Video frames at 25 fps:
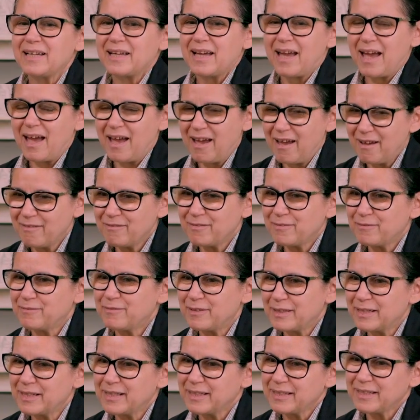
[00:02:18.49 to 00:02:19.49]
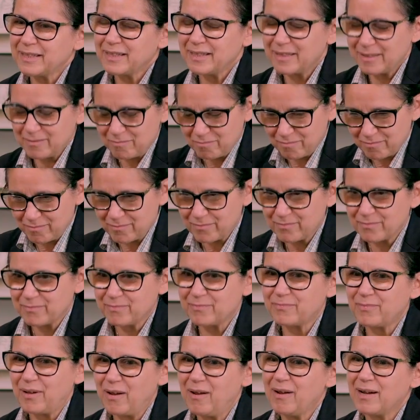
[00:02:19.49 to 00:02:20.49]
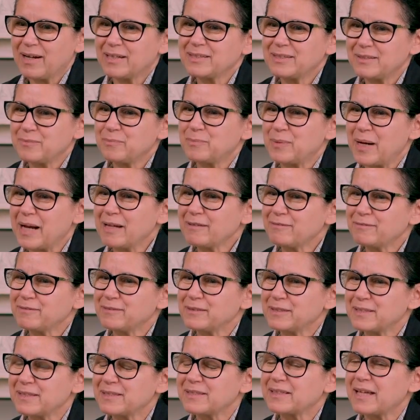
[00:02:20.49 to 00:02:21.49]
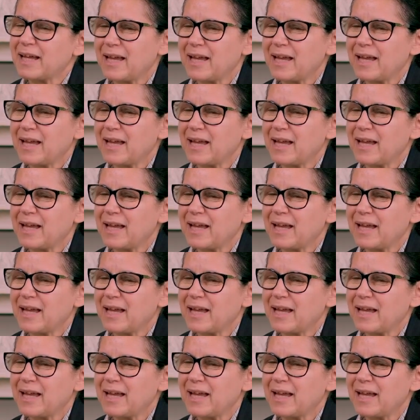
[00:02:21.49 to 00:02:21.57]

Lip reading: have a very hearty breakfast,